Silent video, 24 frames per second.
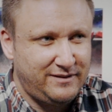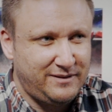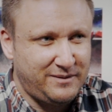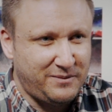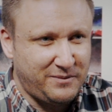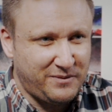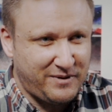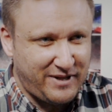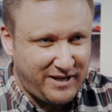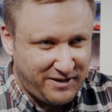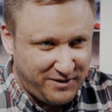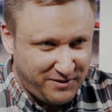
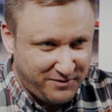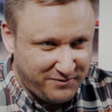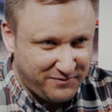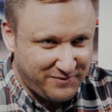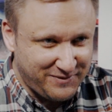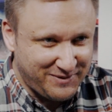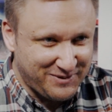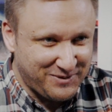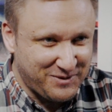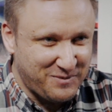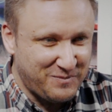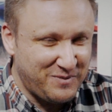Oh, thank you
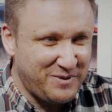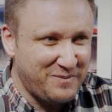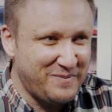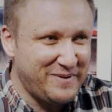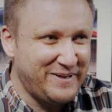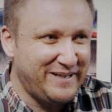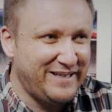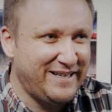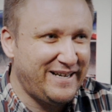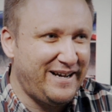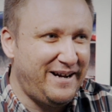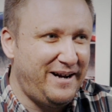for the
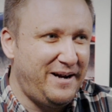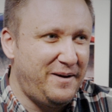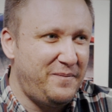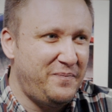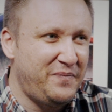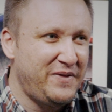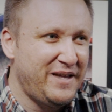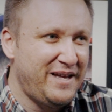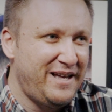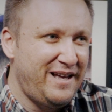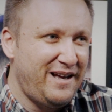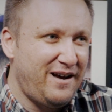compliment.
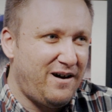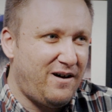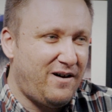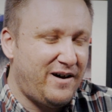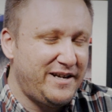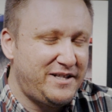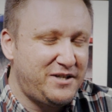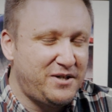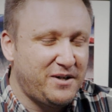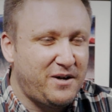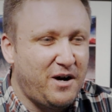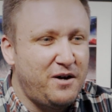
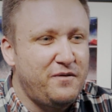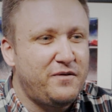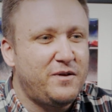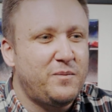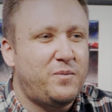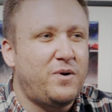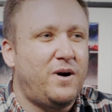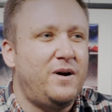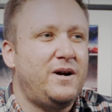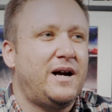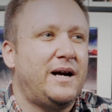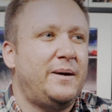I took over the
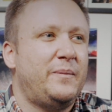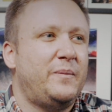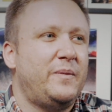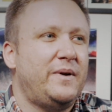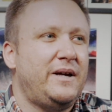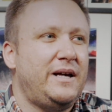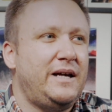programme